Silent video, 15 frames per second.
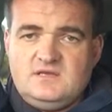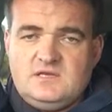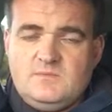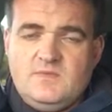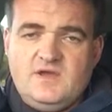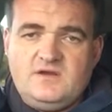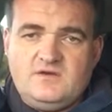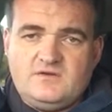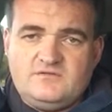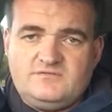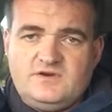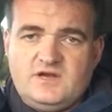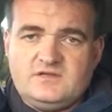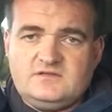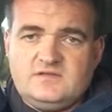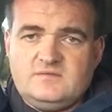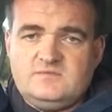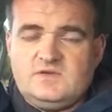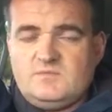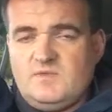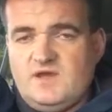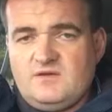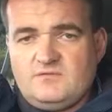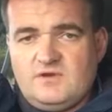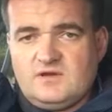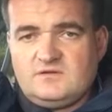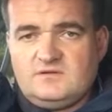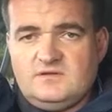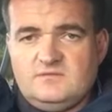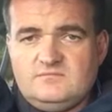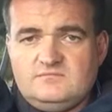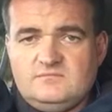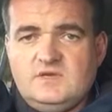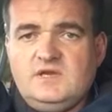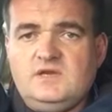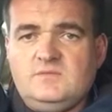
You may not have rugged them, you may rug them,